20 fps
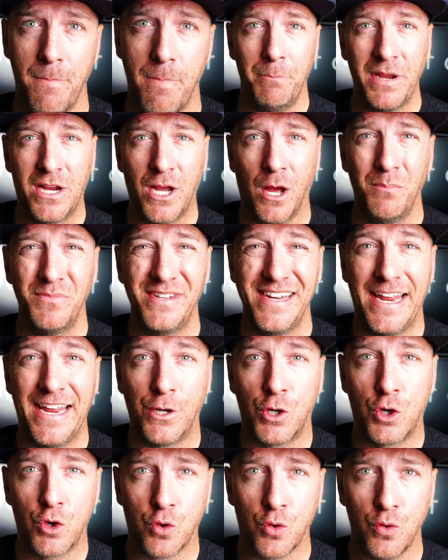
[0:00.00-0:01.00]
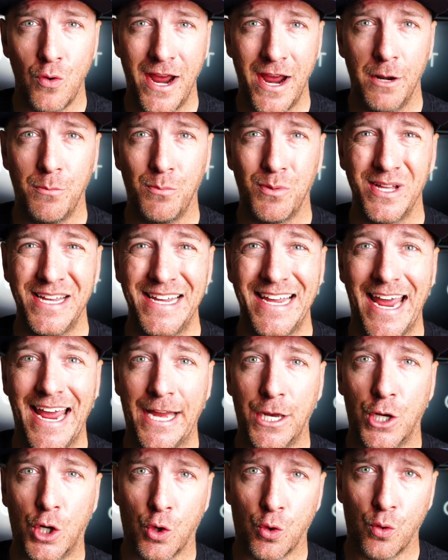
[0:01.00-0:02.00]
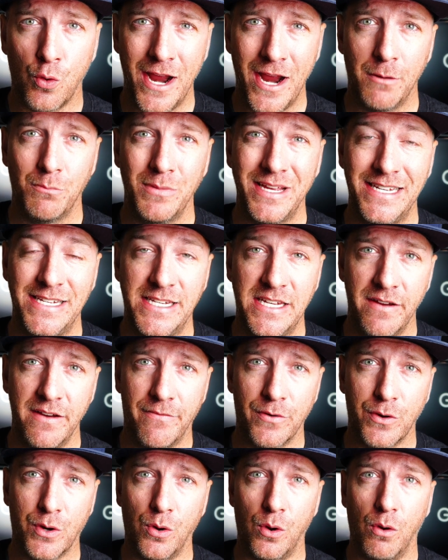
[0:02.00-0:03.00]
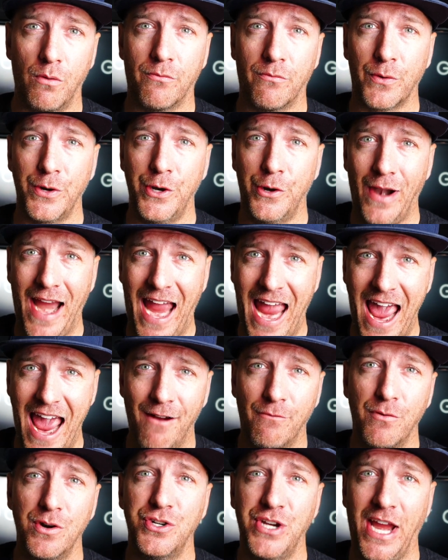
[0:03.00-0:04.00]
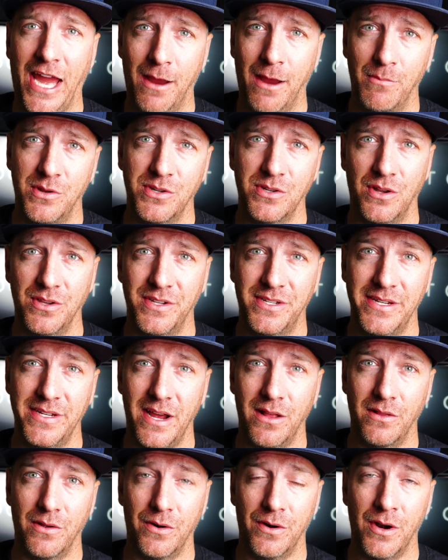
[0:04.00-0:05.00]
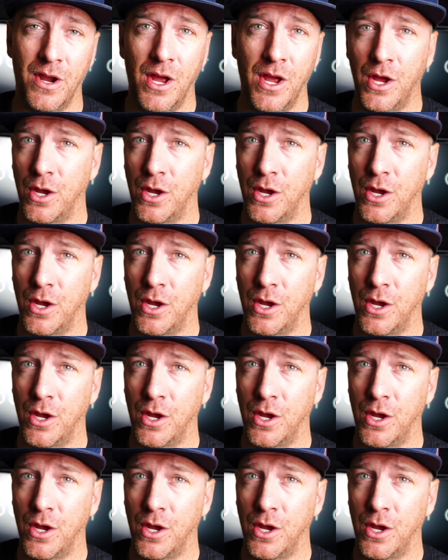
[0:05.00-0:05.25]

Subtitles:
becomes incredibly difficult for your average Amazon seller